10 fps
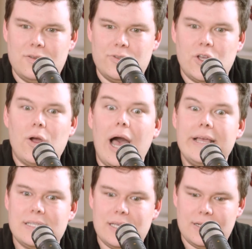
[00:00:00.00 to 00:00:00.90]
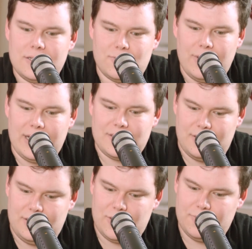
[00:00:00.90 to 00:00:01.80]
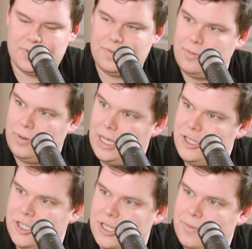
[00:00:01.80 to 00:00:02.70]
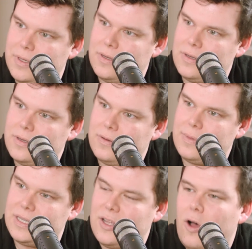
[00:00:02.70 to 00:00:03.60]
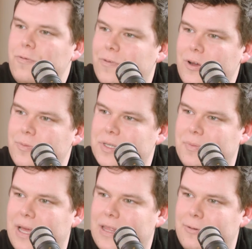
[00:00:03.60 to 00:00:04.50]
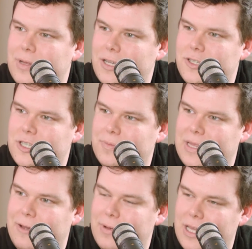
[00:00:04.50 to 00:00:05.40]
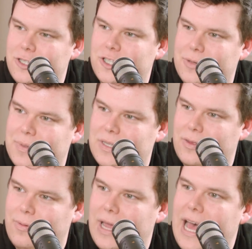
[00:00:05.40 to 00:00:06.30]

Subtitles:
So I see it as three acts in terms of the relationship. Because the whole film is about their relationship, and their relationship is in three